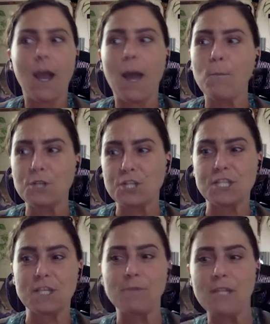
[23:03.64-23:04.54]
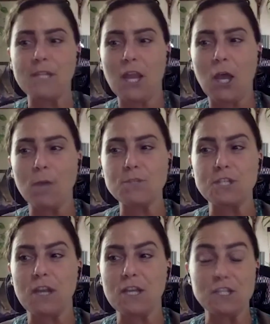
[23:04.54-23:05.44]
which is something that comes
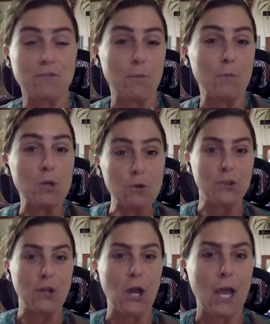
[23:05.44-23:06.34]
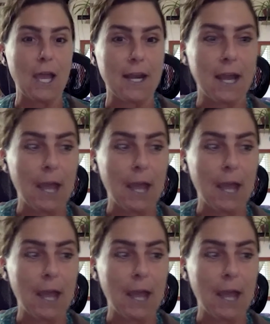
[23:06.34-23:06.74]
to us from New Thought,